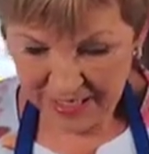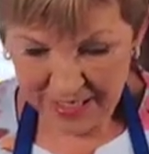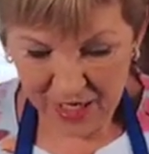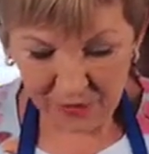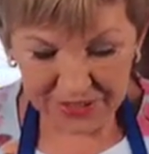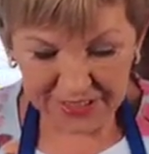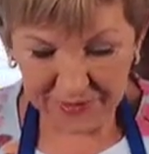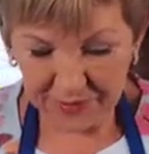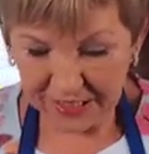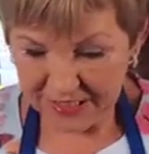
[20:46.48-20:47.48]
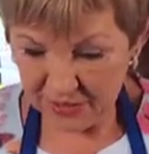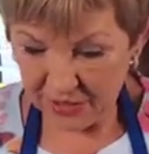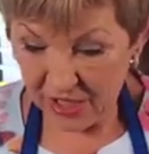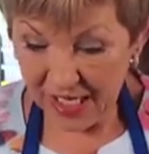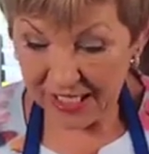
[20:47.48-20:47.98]
I was just a bit
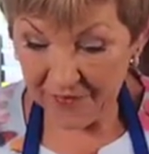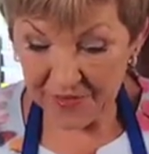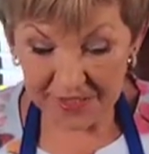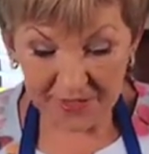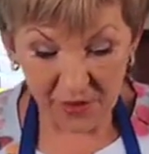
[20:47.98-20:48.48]
excited. I love this.